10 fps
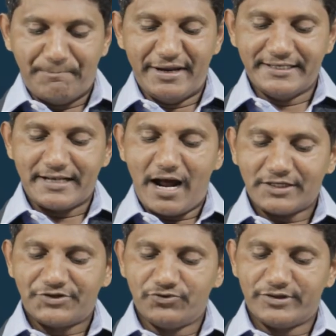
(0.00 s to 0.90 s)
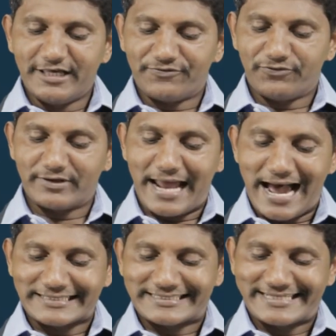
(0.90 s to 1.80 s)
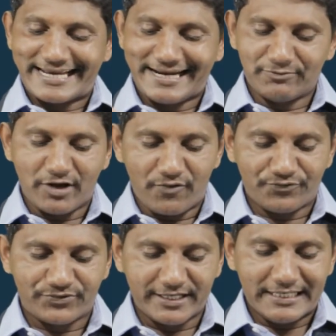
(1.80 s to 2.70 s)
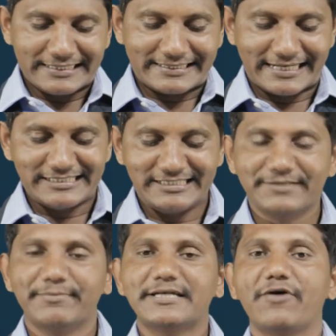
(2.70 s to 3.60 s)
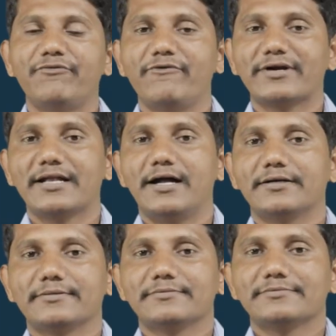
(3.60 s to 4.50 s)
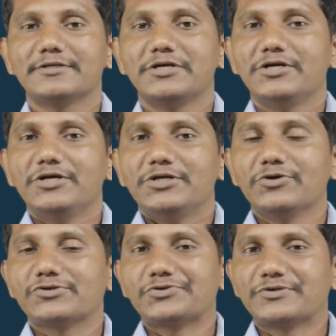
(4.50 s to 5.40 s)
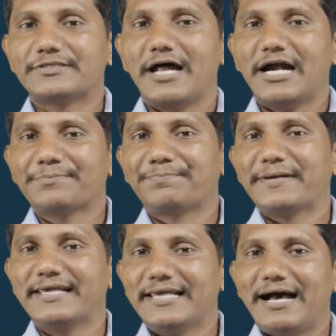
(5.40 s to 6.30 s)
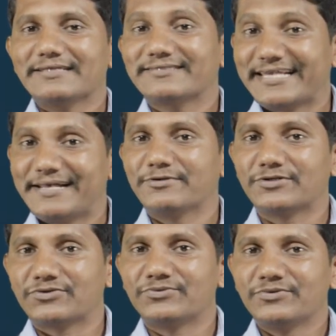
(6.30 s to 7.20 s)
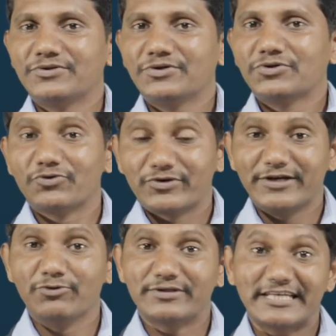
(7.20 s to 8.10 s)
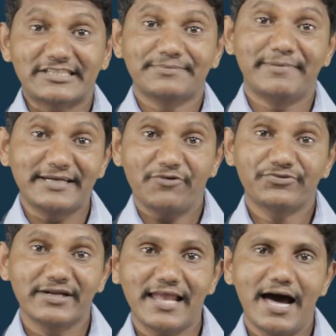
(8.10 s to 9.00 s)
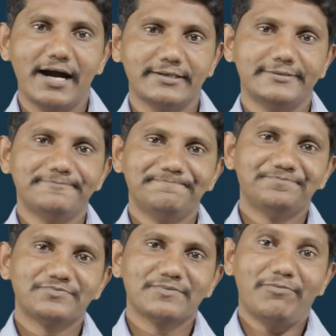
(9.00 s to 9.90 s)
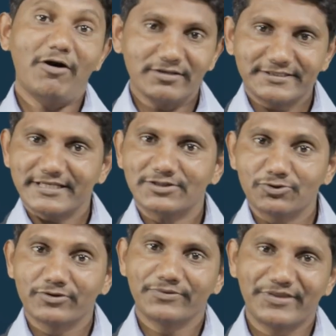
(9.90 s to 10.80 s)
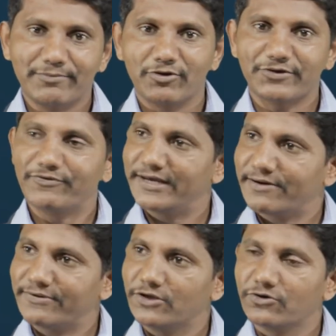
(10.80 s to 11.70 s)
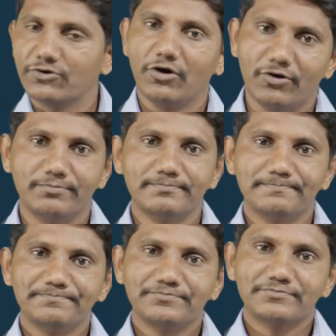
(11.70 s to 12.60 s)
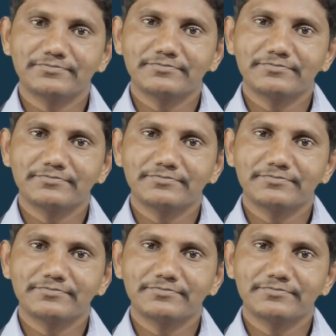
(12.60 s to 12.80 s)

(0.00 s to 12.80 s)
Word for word: Be not you therefore ashamed of the testimony of our Lord. You should not be ashamed to give testimony of the Lord. Paul says to Timothy, wherever you go,